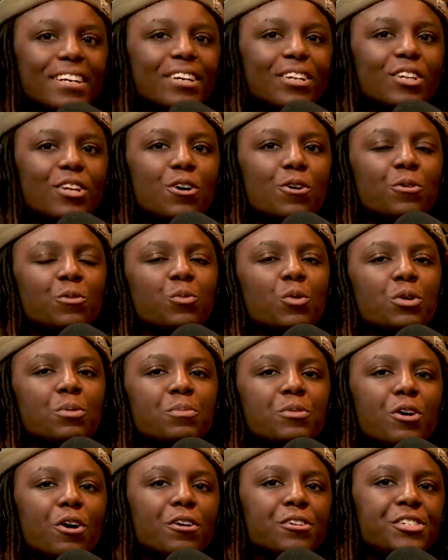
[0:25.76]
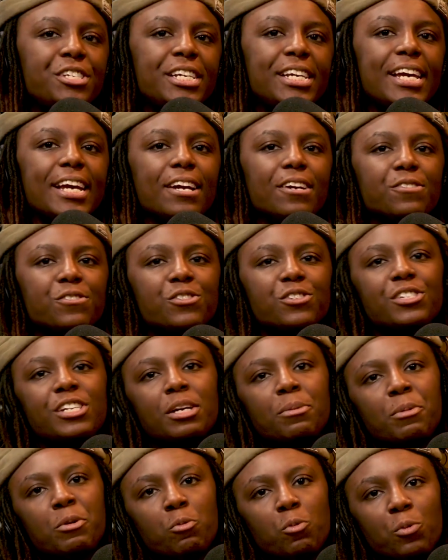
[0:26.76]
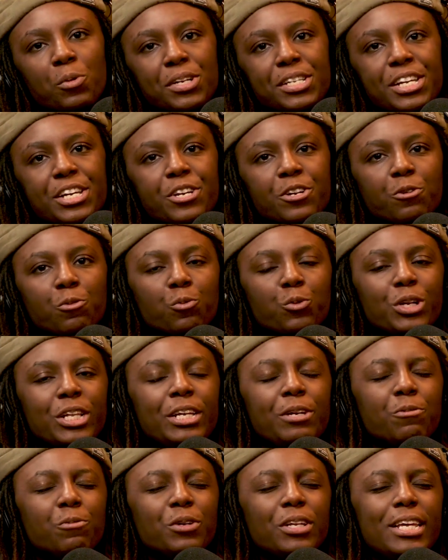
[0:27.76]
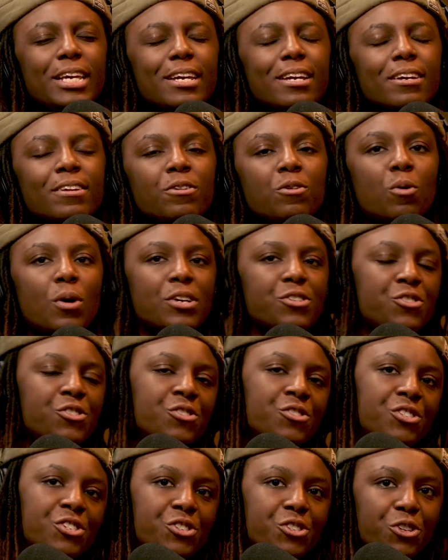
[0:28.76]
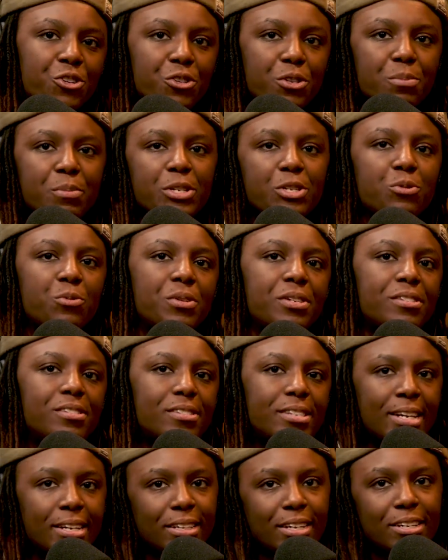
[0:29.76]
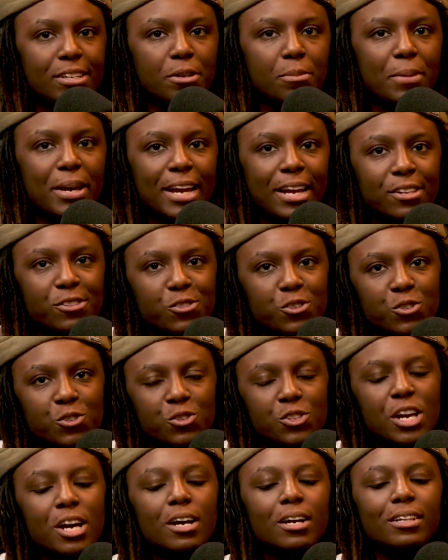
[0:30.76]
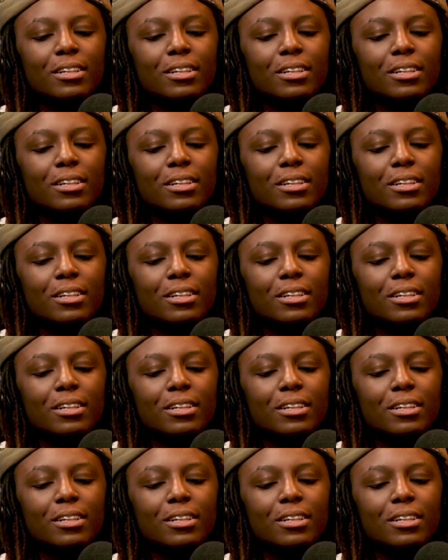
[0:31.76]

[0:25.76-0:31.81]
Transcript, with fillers: Hello, and welcome to RT Cares, the segment where we take your really, really good questions and turn them into insanely dumb answers.